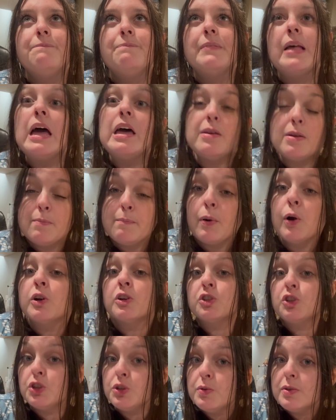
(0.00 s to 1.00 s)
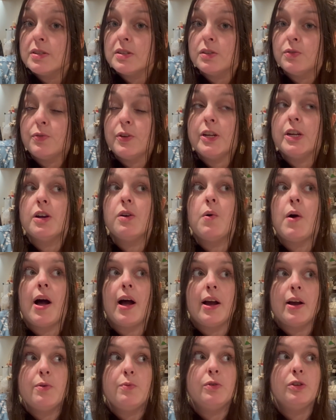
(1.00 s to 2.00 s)
in part 2 of this video,
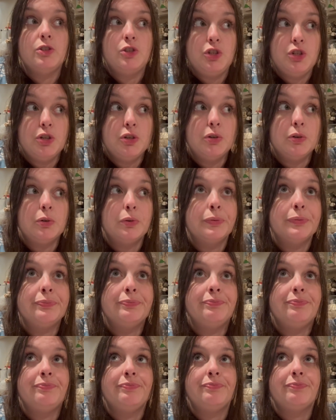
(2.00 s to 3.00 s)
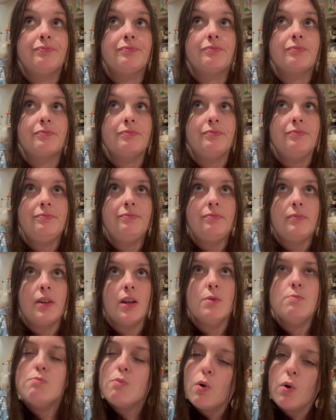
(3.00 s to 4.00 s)
I will do
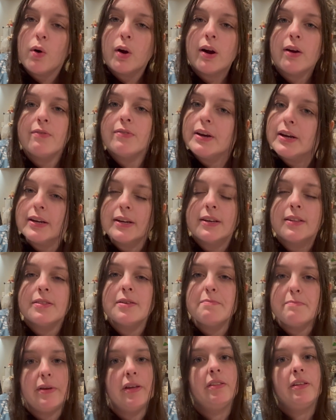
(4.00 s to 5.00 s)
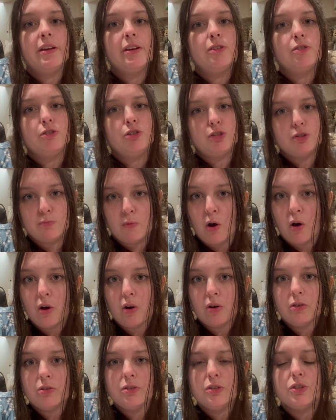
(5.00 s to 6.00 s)
more of like the Mill Hill
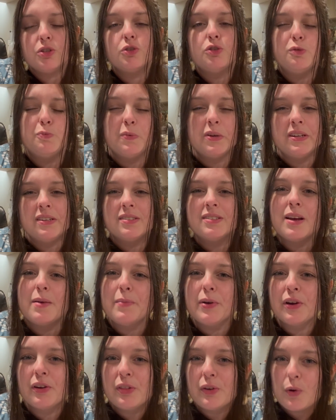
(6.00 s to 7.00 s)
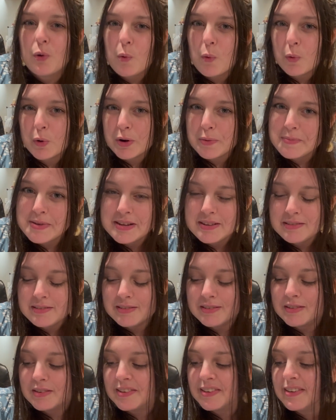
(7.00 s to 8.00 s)
smalls, so spring, summer little
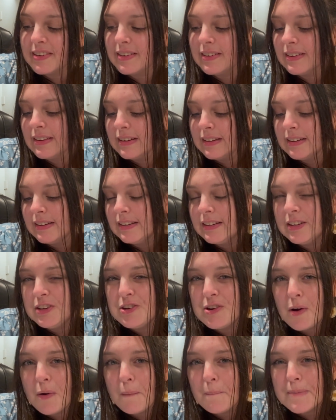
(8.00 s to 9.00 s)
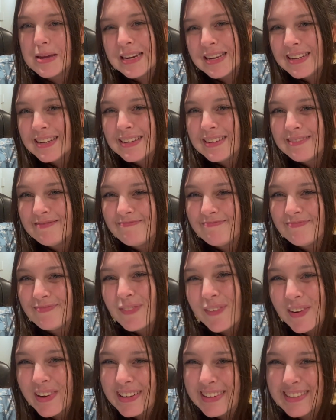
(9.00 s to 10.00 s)
ornaments, or, you know, mini
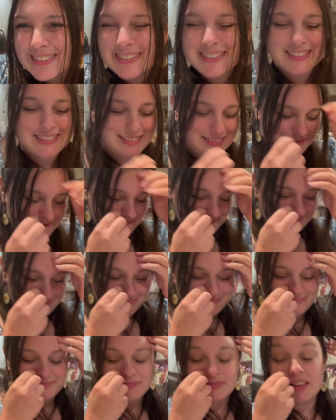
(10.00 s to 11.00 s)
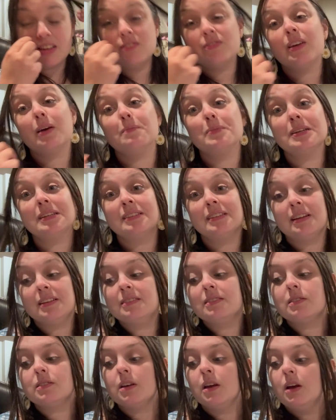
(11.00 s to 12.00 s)
ones, if that makes sense.